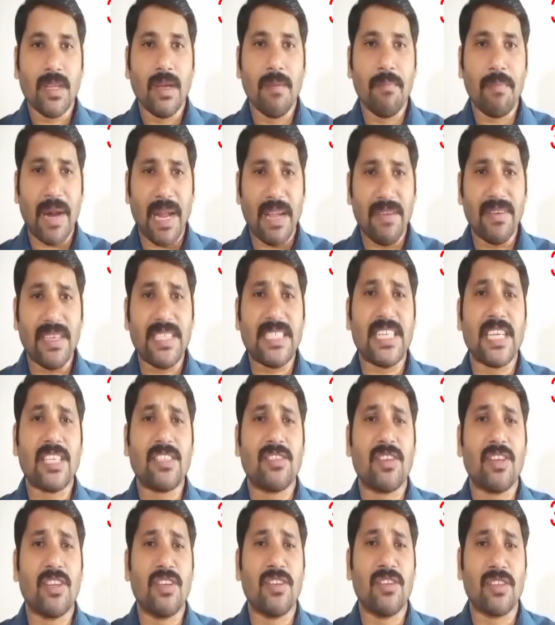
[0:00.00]
Private
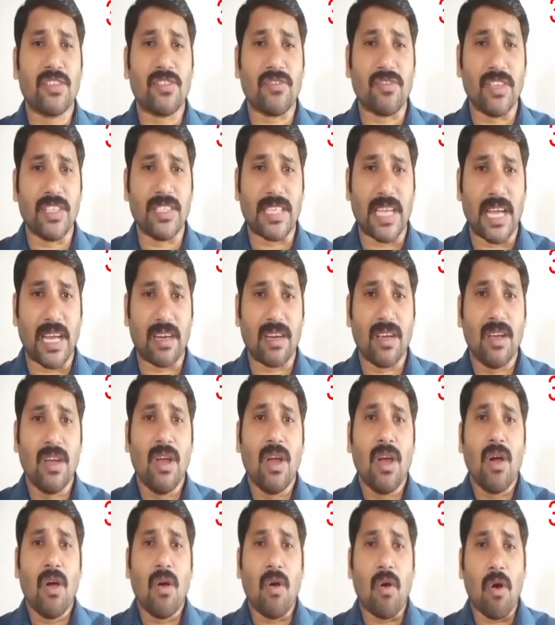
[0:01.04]
sector industries are
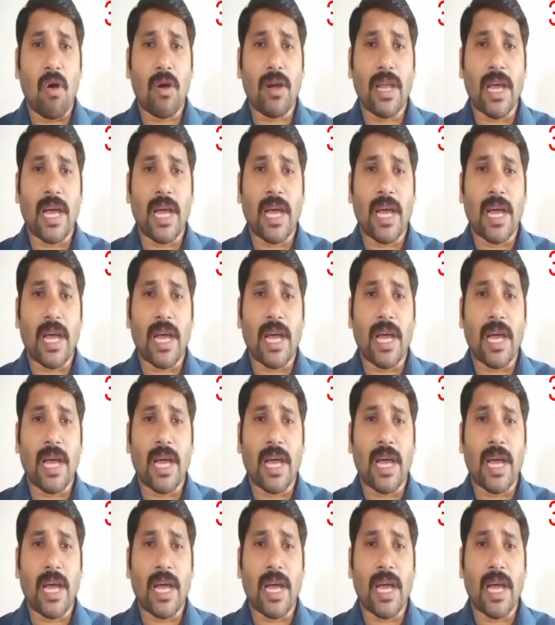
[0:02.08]
owned